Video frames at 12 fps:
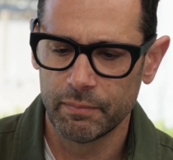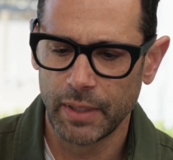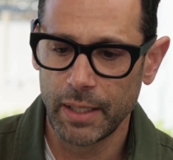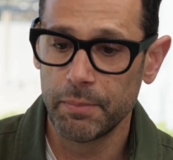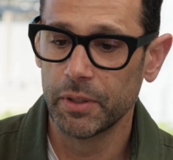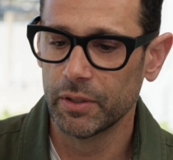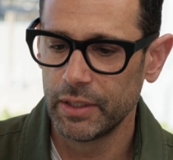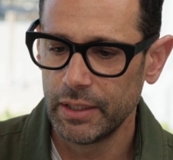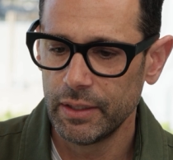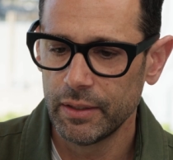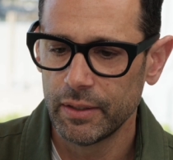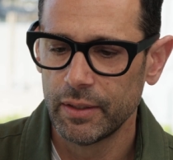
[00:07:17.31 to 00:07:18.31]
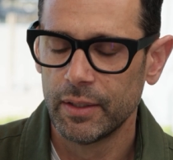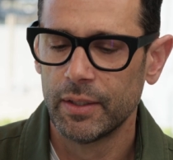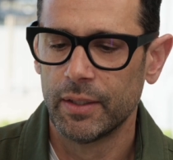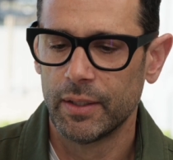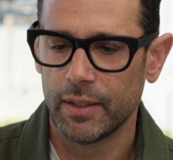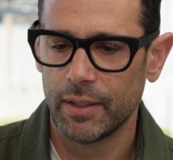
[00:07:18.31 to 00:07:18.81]
ability
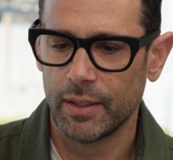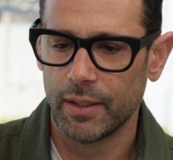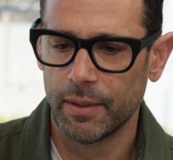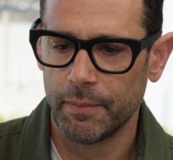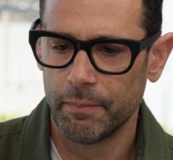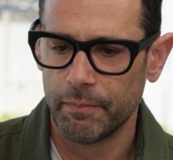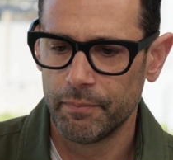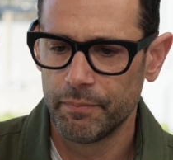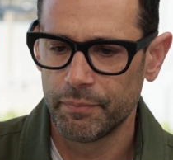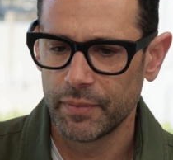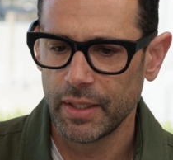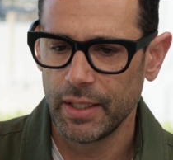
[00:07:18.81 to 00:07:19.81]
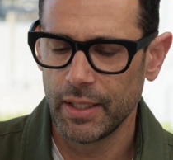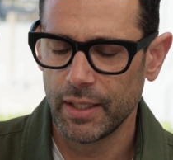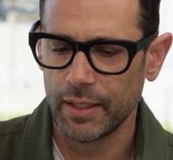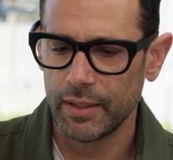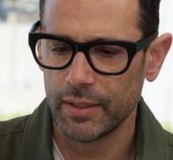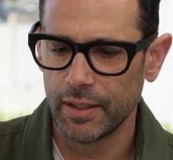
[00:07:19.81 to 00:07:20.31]

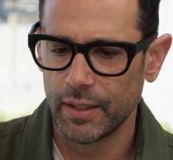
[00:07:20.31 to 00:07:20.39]
and